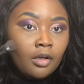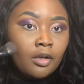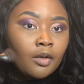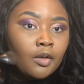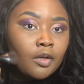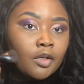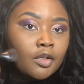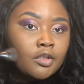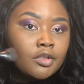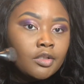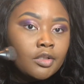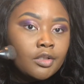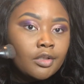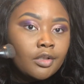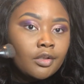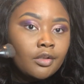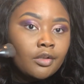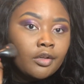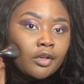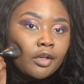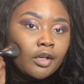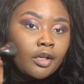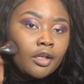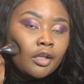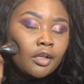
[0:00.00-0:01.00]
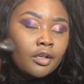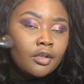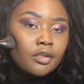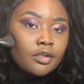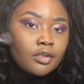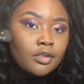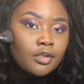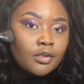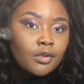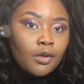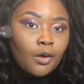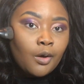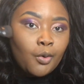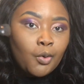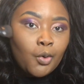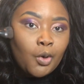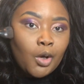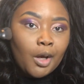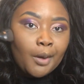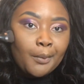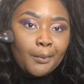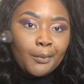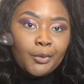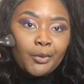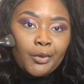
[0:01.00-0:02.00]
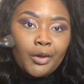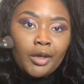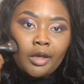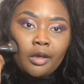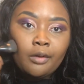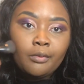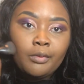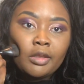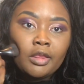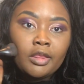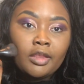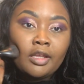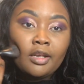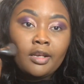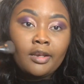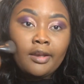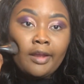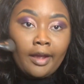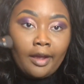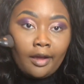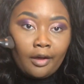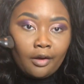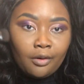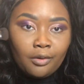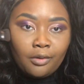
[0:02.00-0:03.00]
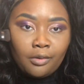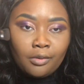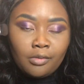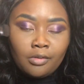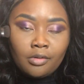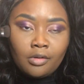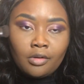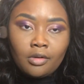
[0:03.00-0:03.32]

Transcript: concealer in, so I'm okay with it now.